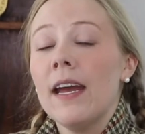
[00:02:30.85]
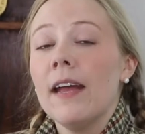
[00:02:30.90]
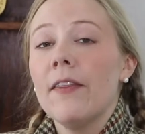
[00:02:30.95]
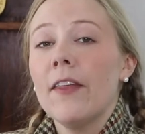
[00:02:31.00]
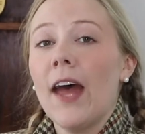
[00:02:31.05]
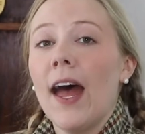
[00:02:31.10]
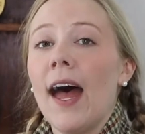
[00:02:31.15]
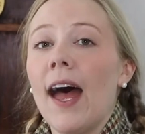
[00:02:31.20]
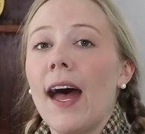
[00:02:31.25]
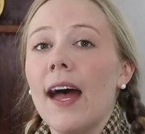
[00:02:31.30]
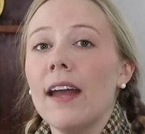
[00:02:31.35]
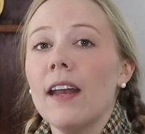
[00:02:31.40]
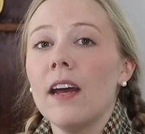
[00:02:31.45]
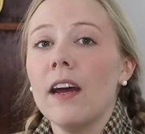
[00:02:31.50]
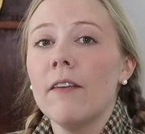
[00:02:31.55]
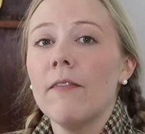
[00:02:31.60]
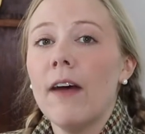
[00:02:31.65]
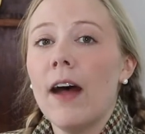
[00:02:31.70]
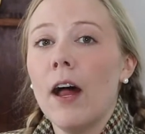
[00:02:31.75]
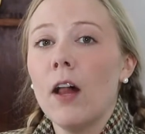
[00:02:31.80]
The head
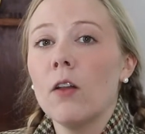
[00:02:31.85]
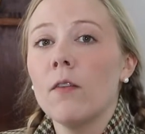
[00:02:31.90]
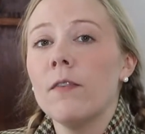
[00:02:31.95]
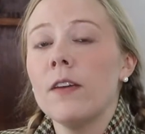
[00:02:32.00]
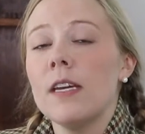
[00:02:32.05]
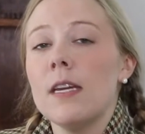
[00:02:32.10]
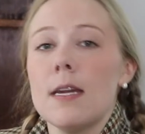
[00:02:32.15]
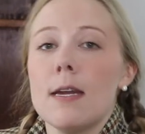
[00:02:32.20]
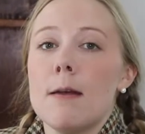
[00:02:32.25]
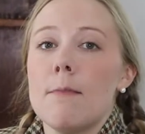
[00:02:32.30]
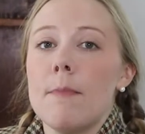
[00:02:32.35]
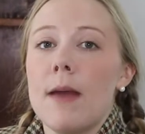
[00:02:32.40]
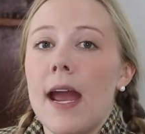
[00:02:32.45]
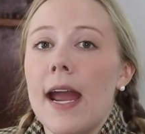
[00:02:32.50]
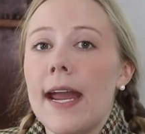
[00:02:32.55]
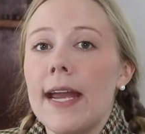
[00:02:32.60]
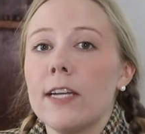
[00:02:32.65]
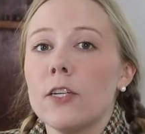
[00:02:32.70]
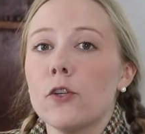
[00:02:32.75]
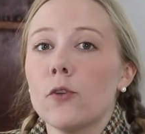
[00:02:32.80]
of
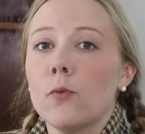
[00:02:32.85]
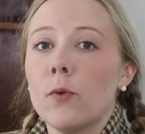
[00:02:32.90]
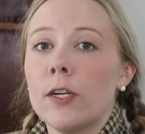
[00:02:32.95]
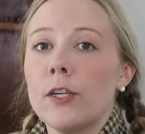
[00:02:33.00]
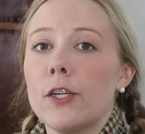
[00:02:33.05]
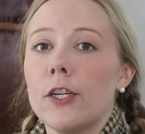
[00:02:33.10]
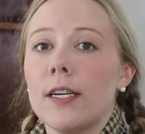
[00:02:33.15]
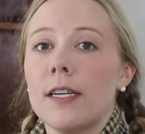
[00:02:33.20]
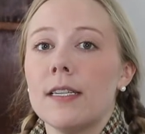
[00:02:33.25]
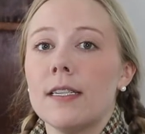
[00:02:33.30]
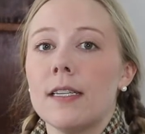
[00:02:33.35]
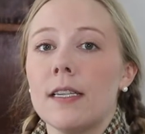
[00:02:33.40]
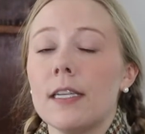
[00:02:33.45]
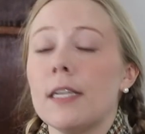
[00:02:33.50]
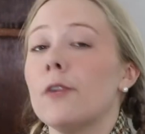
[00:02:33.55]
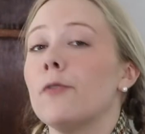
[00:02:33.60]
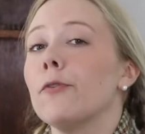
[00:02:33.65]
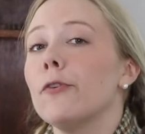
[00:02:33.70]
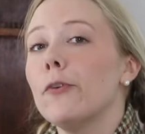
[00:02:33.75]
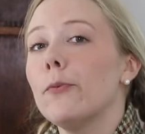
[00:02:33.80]
LVMH, which is the
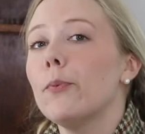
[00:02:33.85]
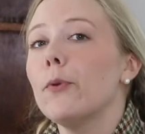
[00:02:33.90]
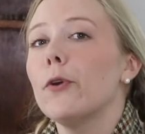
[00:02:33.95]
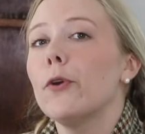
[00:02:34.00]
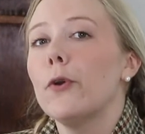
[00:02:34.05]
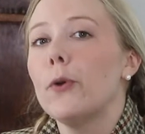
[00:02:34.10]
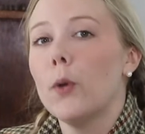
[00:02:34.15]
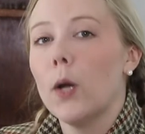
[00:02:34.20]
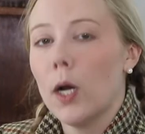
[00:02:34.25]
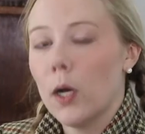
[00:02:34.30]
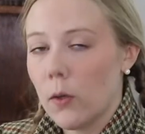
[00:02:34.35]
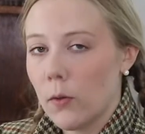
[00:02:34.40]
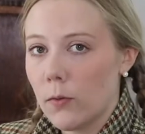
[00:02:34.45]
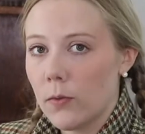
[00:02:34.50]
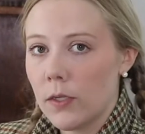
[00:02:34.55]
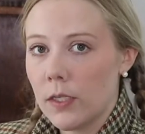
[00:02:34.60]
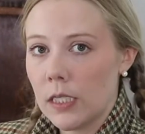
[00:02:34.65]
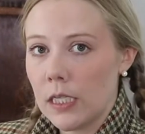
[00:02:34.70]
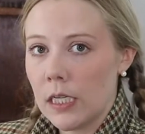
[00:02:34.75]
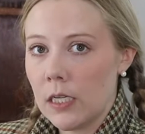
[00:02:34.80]
group who
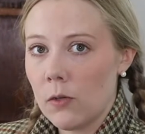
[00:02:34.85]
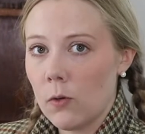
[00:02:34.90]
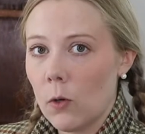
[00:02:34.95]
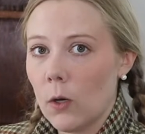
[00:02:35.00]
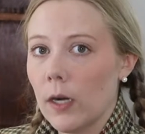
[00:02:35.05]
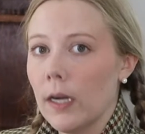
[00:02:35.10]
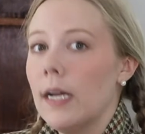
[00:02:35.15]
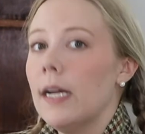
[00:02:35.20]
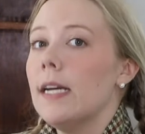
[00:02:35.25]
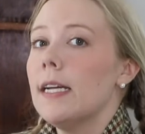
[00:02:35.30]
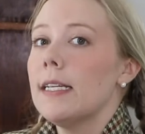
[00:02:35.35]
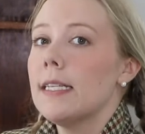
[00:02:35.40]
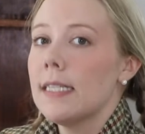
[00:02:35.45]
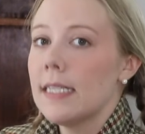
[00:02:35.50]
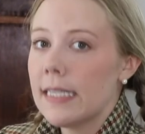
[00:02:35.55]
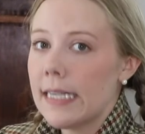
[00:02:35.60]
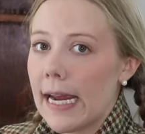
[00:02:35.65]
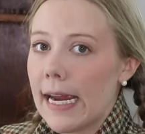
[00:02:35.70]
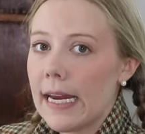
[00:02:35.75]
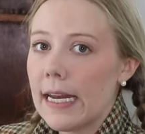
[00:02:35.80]
owns Dior,
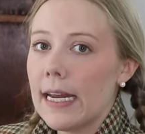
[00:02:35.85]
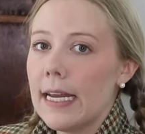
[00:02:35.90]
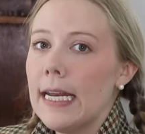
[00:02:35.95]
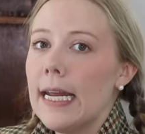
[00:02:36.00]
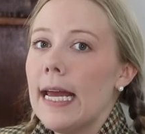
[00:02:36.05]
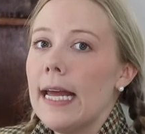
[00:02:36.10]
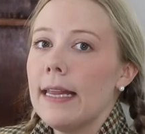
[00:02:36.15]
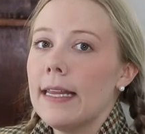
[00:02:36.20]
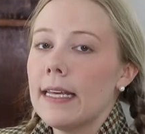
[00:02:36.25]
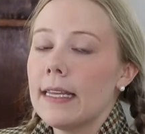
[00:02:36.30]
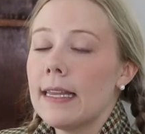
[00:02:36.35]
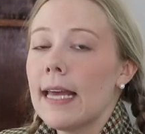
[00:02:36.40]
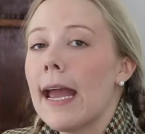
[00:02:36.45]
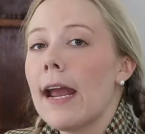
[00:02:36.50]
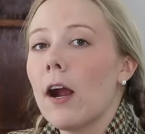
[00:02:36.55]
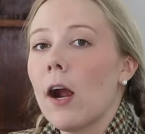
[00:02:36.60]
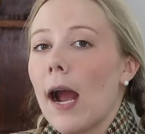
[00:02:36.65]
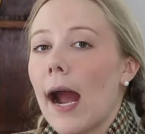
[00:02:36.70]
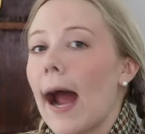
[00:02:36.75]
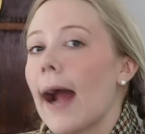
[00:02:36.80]
stated that they
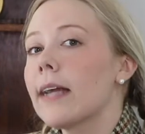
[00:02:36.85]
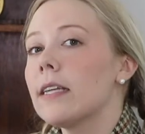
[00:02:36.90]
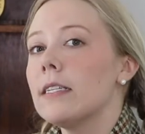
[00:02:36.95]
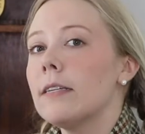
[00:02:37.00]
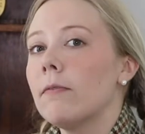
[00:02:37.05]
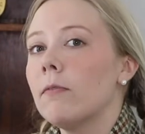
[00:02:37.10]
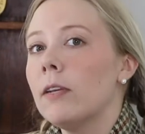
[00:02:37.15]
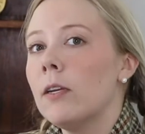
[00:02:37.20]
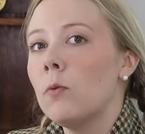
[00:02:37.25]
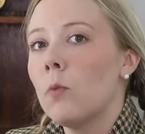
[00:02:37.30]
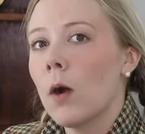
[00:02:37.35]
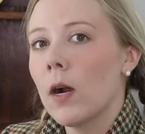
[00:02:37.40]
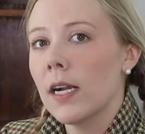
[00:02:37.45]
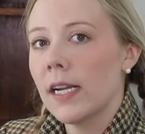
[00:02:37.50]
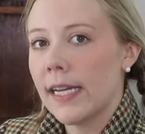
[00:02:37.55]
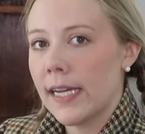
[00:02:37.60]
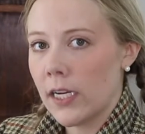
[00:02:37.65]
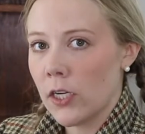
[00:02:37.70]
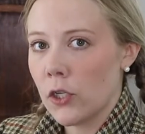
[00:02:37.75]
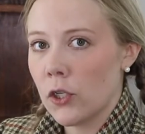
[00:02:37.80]
are actively
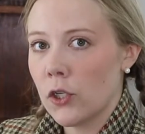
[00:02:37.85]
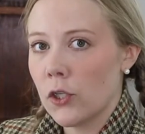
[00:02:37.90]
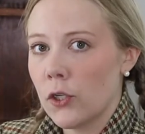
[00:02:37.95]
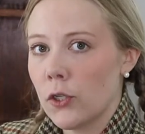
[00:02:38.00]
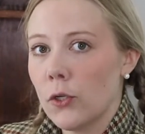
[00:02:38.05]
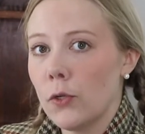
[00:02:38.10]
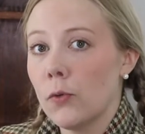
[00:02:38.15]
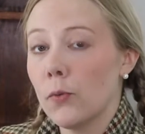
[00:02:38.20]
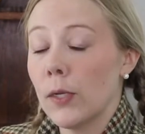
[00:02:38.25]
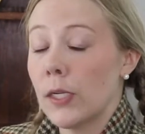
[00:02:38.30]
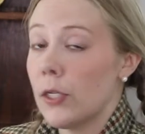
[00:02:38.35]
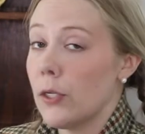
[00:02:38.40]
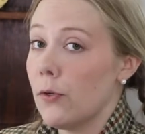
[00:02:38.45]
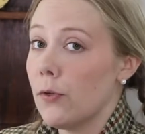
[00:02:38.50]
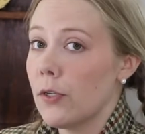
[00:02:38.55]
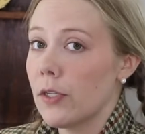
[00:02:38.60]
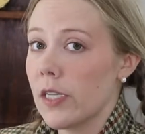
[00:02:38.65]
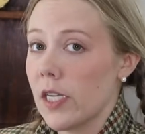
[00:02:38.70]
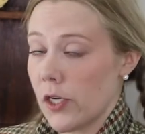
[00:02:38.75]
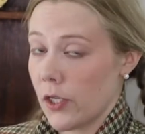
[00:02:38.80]
working to
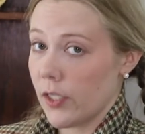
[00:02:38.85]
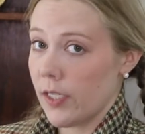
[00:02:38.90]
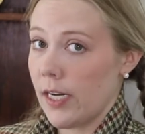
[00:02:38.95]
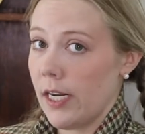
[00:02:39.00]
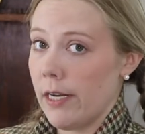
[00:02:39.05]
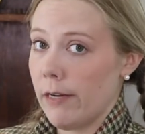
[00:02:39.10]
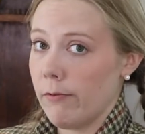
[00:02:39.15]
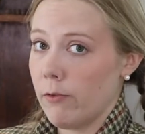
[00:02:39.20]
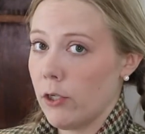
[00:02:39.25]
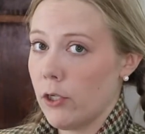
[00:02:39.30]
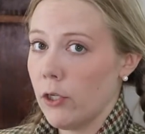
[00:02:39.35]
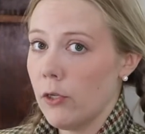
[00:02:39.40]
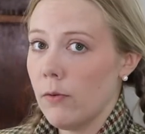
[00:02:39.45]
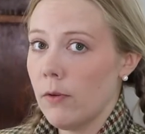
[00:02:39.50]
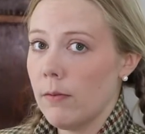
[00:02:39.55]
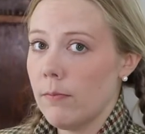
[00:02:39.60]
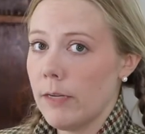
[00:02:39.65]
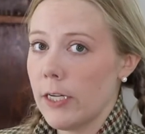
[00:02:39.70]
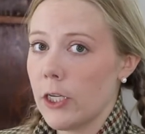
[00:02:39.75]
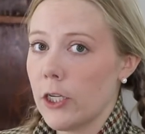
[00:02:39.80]
reduce their CO2
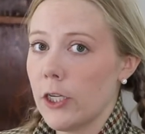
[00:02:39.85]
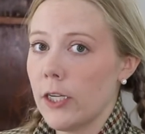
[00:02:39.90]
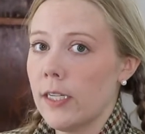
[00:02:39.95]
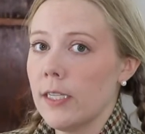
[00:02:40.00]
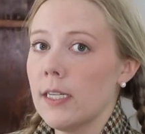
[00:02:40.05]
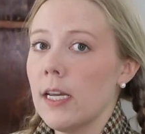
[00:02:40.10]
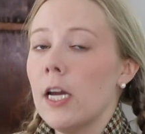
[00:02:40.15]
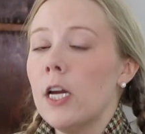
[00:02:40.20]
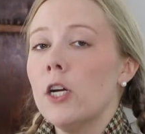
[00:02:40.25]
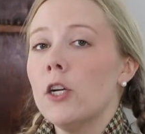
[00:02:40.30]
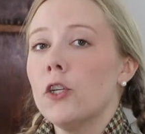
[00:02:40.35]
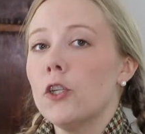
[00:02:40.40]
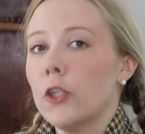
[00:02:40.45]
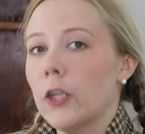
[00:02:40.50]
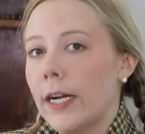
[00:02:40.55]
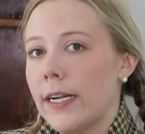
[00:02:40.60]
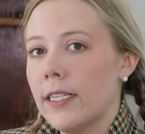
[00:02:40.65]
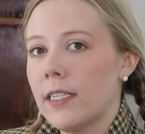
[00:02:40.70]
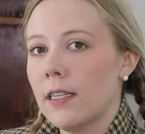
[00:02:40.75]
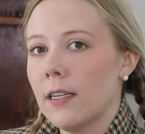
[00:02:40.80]
emissions,
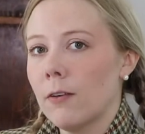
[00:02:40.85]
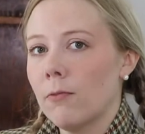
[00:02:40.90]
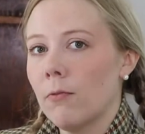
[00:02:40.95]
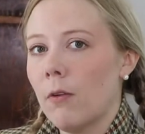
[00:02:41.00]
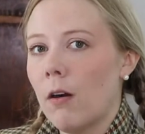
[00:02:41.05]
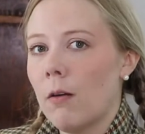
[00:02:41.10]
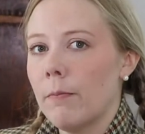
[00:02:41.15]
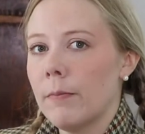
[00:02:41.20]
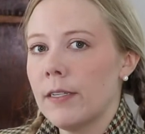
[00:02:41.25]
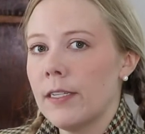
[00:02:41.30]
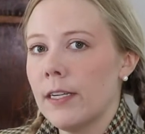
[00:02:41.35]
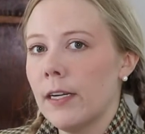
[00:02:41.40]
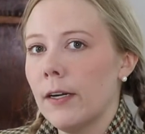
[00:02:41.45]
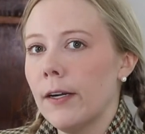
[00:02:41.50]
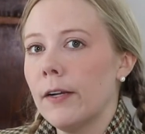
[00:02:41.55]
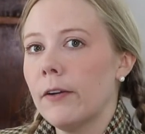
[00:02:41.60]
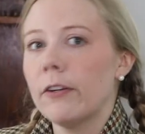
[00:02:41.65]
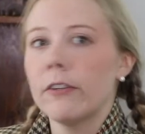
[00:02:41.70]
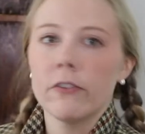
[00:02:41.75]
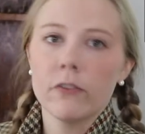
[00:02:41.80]
trace their raw
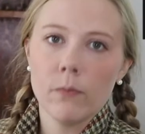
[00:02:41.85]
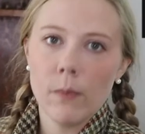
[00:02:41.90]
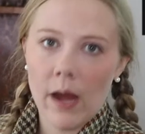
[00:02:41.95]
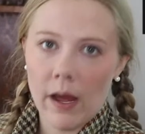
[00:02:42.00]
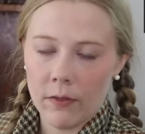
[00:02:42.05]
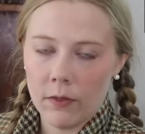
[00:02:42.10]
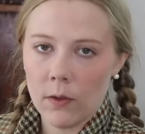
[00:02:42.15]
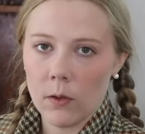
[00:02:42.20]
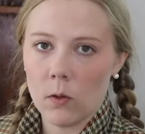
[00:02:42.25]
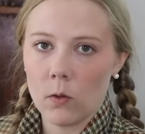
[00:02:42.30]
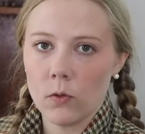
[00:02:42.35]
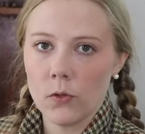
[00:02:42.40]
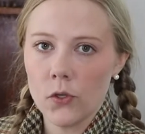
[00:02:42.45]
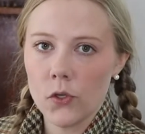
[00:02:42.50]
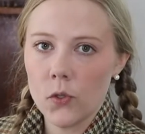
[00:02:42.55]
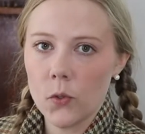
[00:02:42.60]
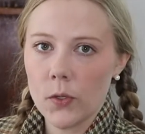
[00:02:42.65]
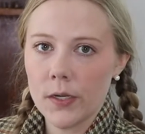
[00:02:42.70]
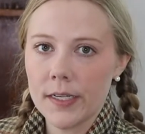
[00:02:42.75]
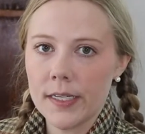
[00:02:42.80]
materials from ethical
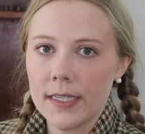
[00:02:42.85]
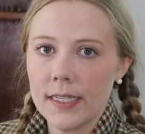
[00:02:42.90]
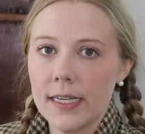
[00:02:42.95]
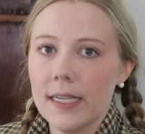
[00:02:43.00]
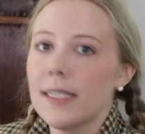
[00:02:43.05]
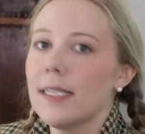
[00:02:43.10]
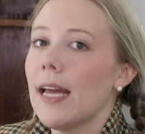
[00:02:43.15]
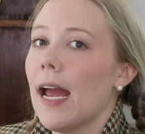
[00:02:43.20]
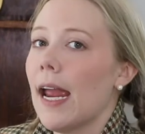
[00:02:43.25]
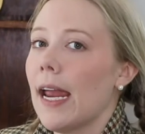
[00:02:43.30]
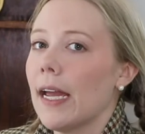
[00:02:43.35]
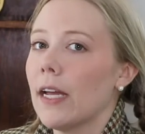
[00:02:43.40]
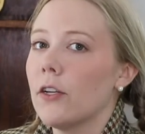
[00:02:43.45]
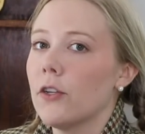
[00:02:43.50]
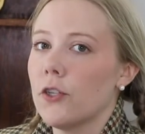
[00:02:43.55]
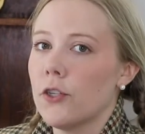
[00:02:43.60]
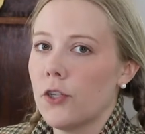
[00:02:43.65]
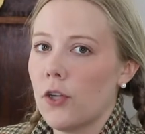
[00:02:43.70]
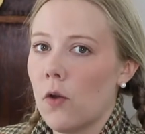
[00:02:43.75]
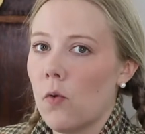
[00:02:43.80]
sources, and
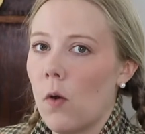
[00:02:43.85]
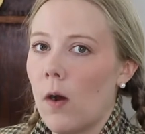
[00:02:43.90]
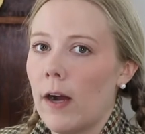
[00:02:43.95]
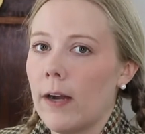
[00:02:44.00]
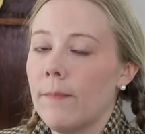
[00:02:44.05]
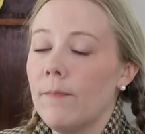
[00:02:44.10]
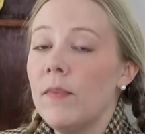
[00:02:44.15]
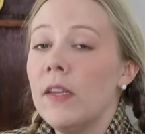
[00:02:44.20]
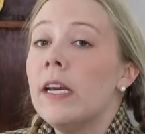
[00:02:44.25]
so on.